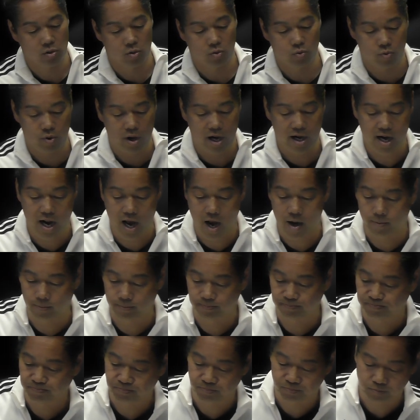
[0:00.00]
right
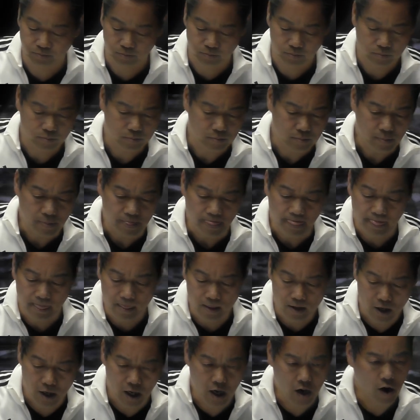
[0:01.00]

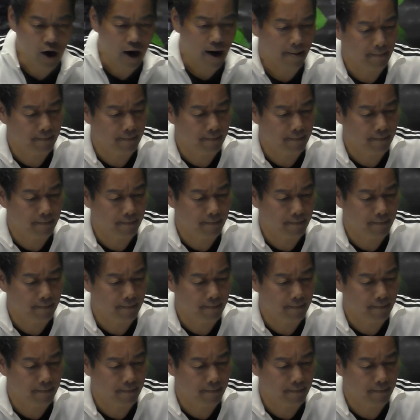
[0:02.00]
now. All right.